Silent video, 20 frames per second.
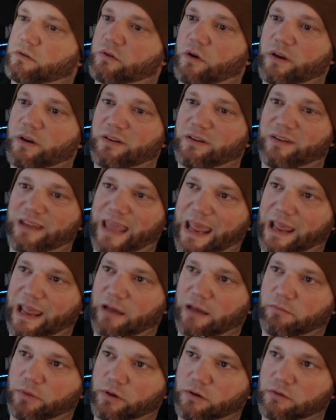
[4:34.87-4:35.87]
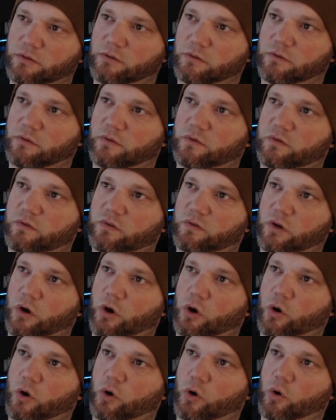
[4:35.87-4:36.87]
Go to gamble.
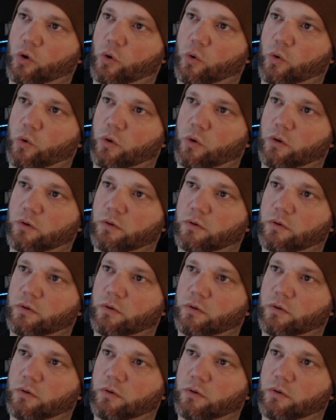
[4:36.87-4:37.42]
So